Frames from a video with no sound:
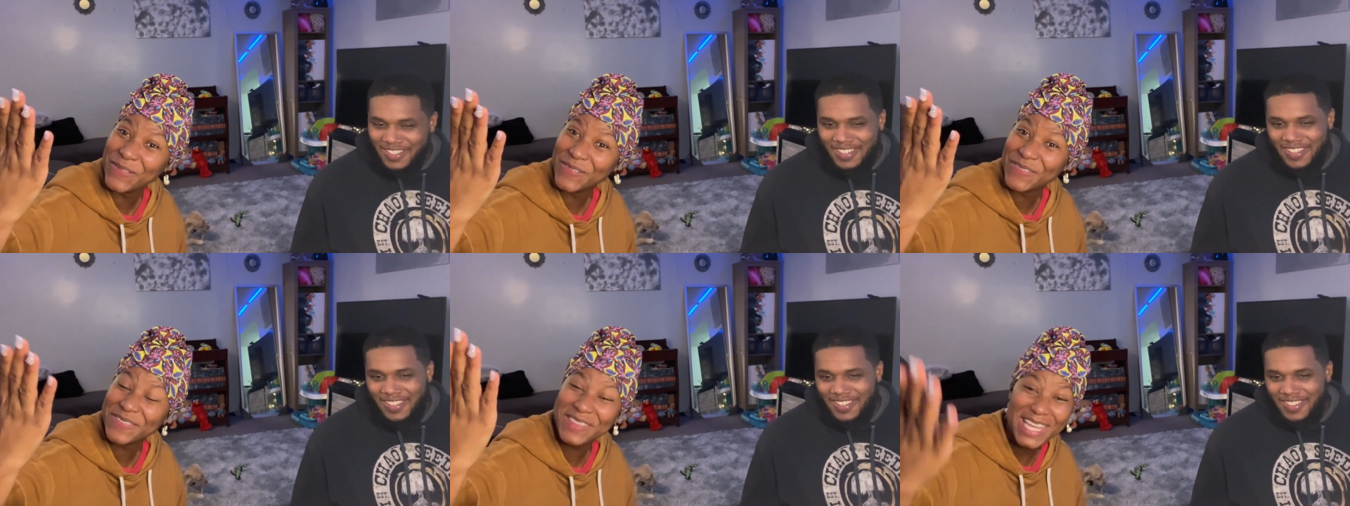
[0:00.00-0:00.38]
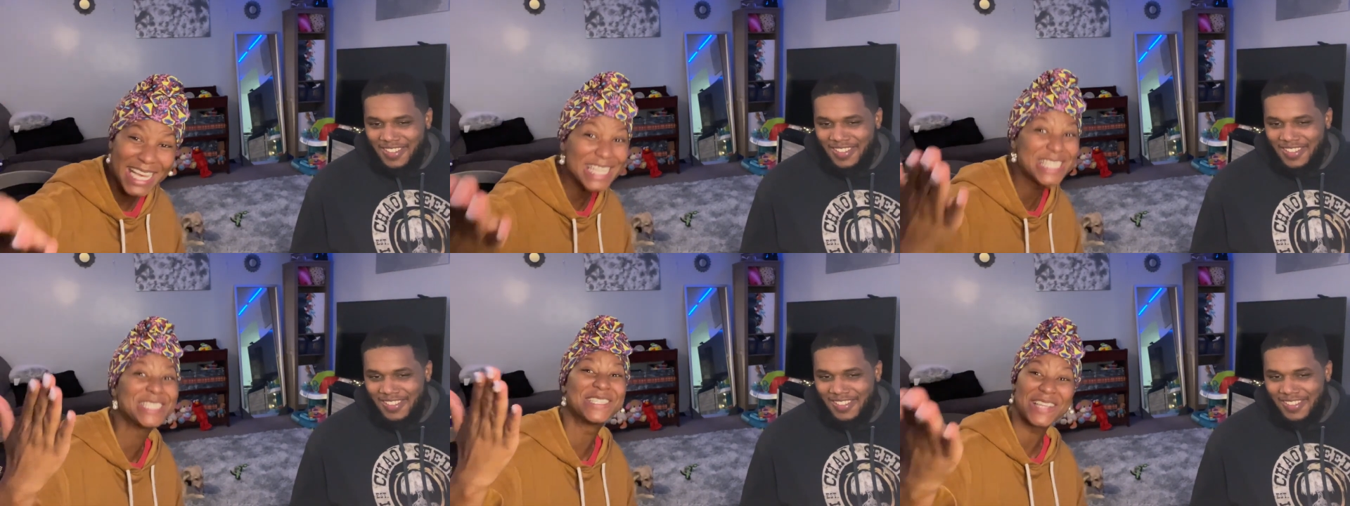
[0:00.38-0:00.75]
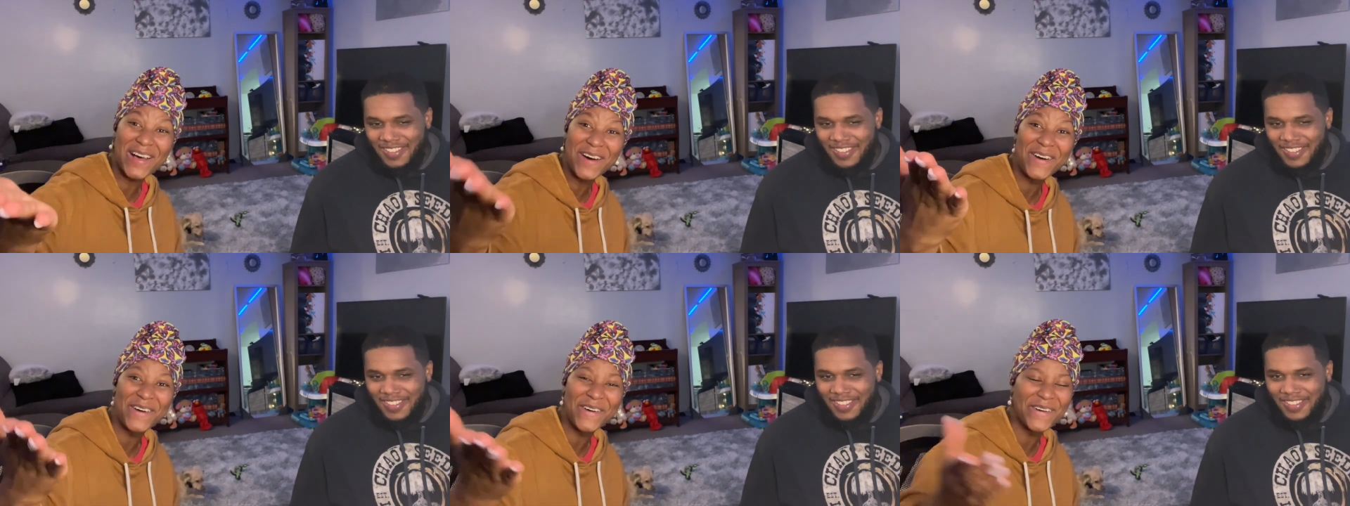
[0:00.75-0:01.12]
Speaker 1: This
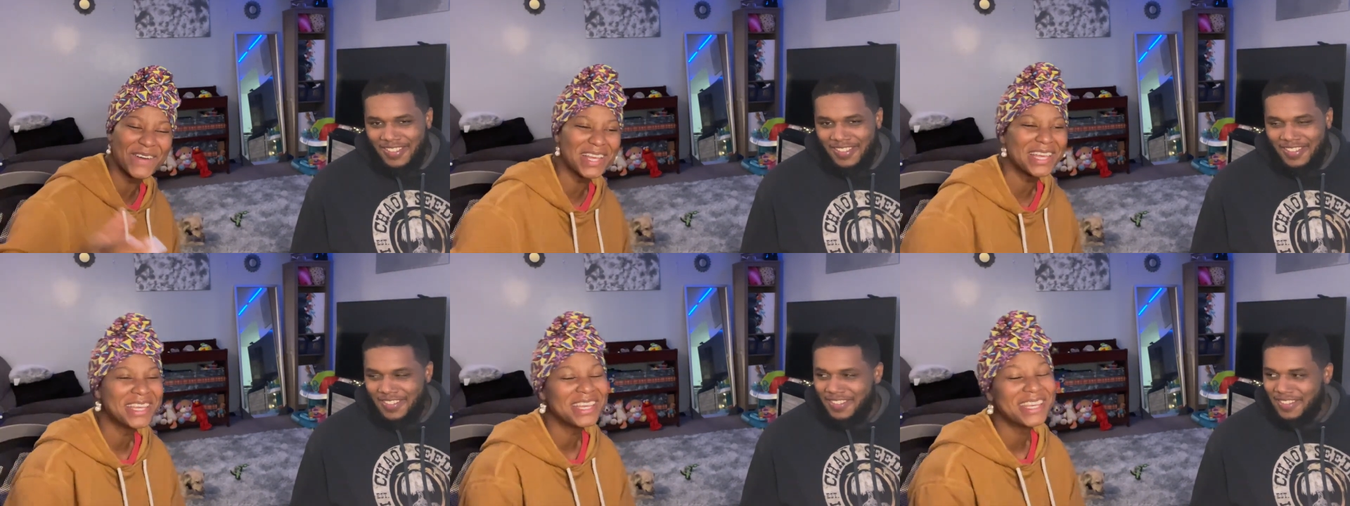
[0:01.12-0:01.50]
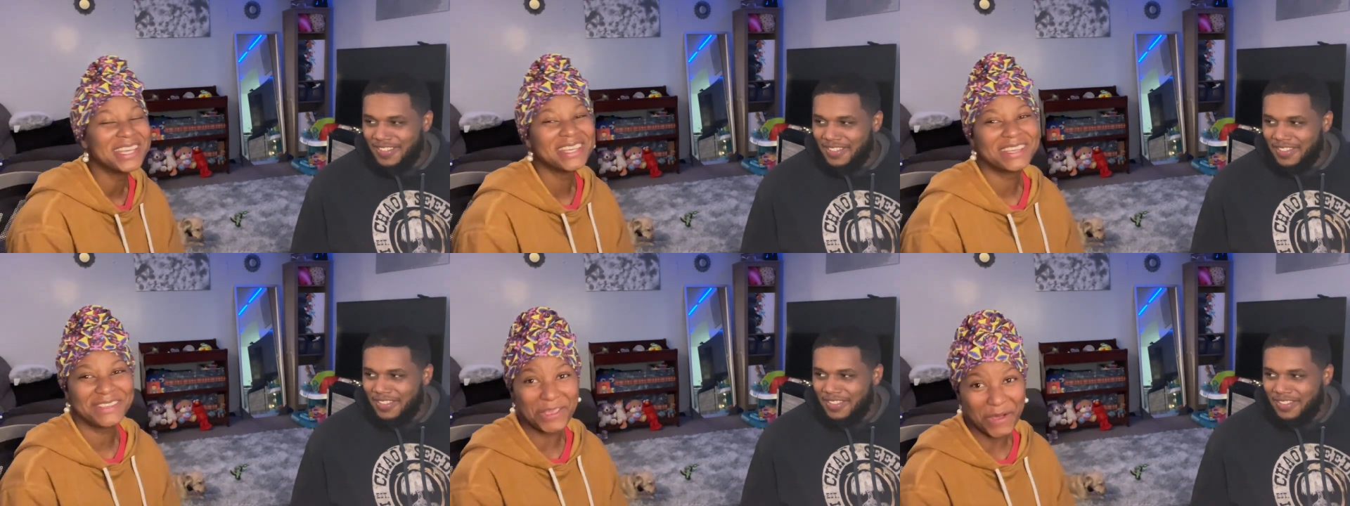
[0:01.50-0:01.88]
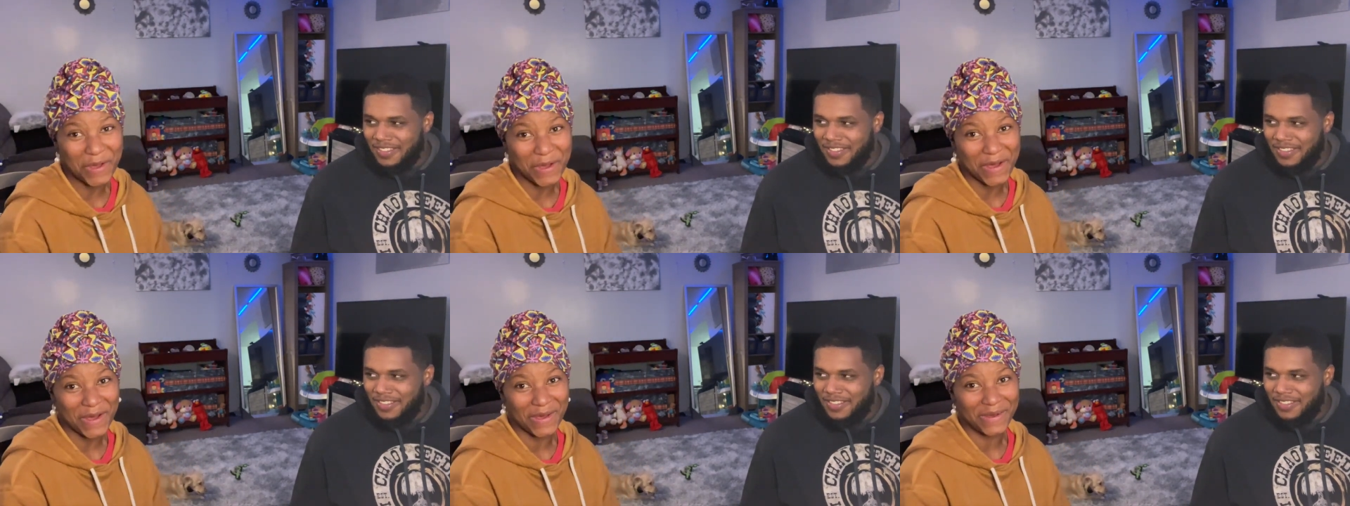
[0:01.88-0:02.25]
song,
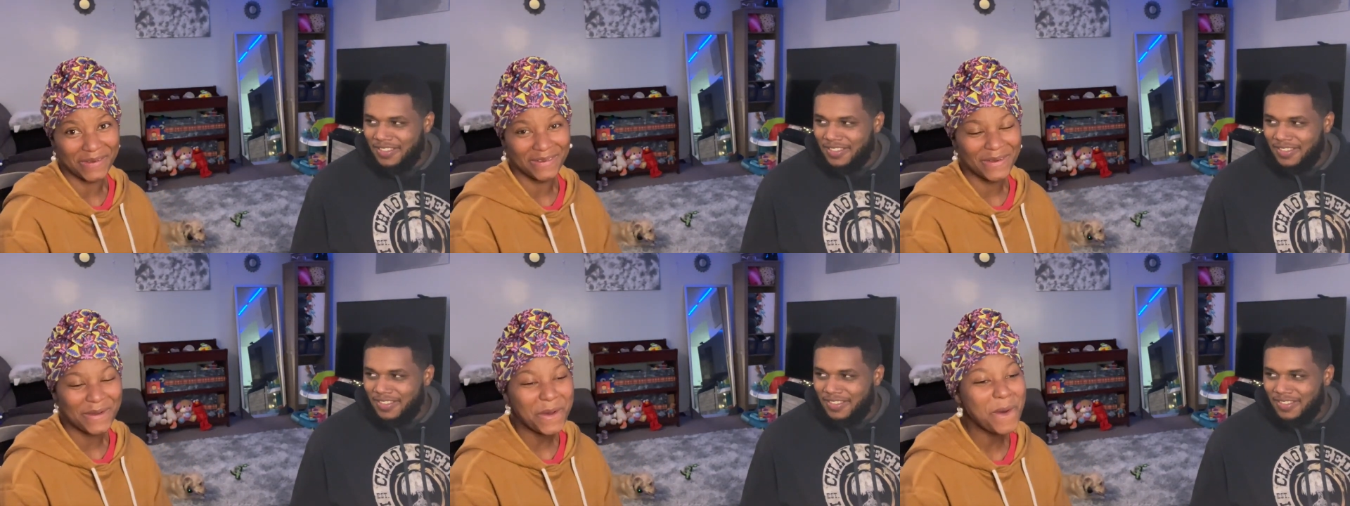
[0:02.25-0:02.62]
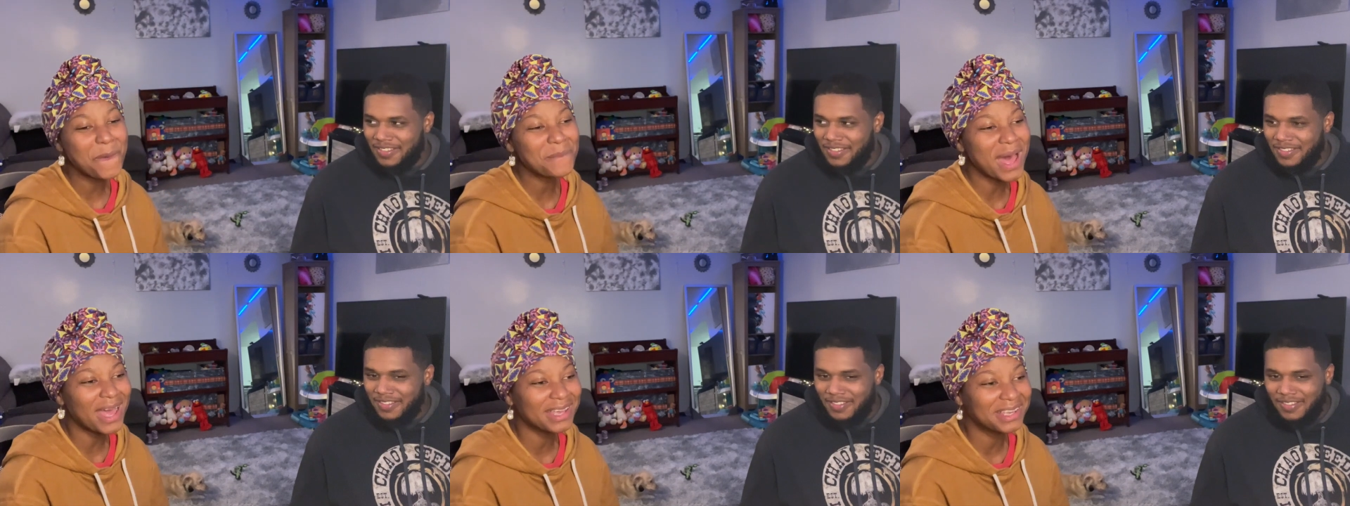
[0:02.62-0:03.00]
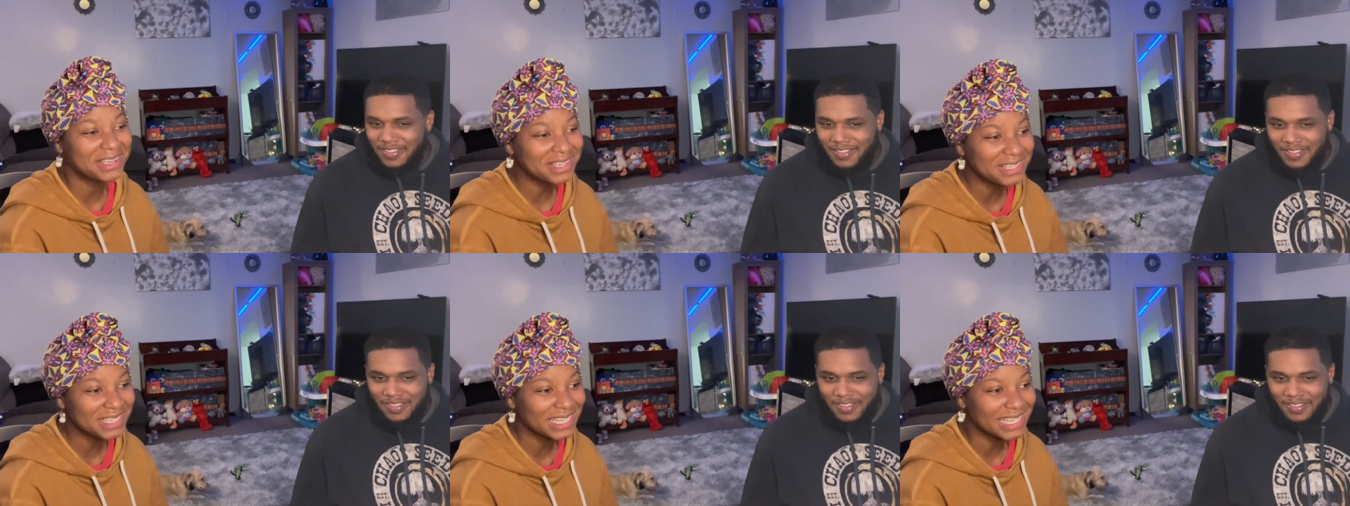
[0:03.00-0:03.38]
y'all, oh my
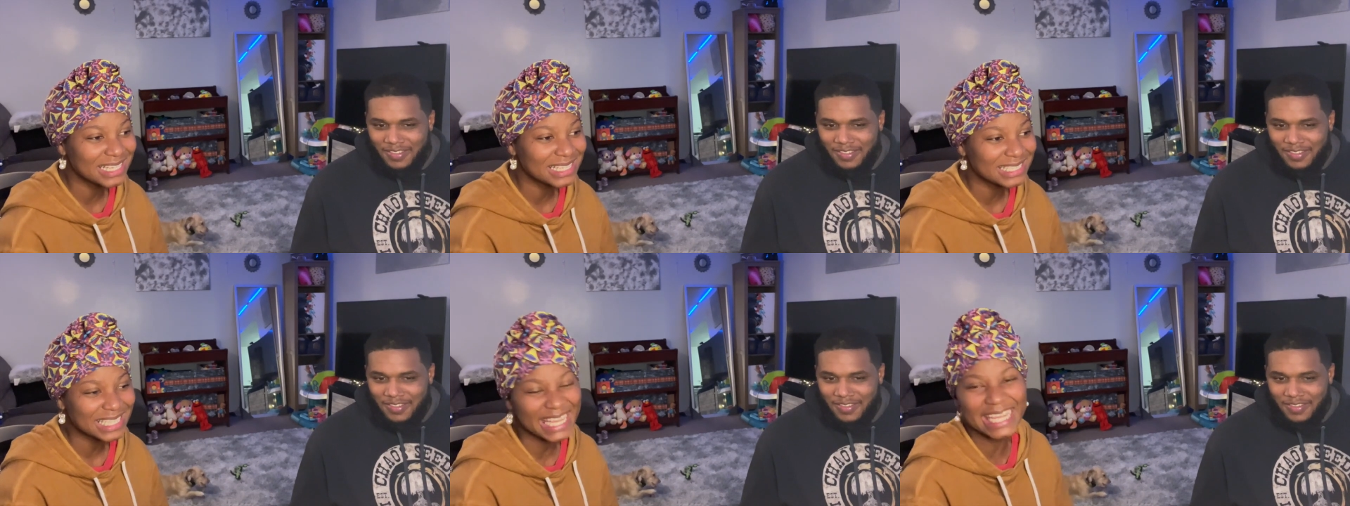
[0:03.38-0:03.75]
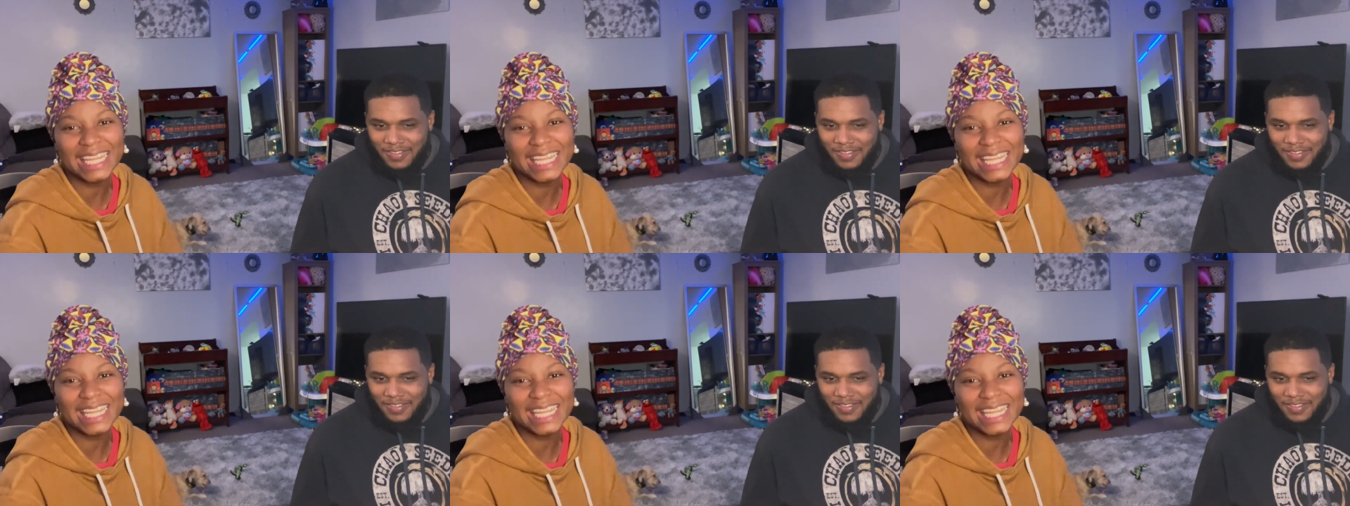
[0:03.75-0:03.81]
goodness.